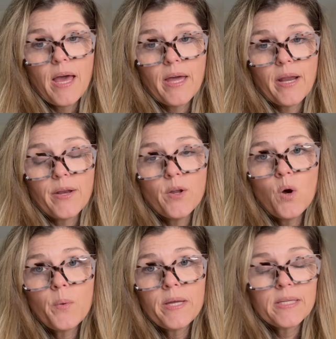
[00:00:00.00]
And I
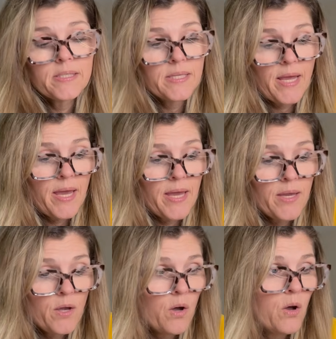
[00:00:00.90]
know we can
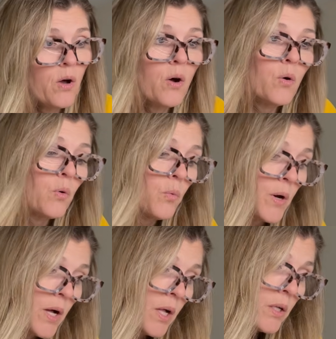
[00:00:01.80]
say, oh,
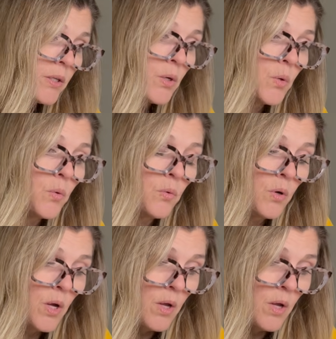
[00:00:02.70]
well, you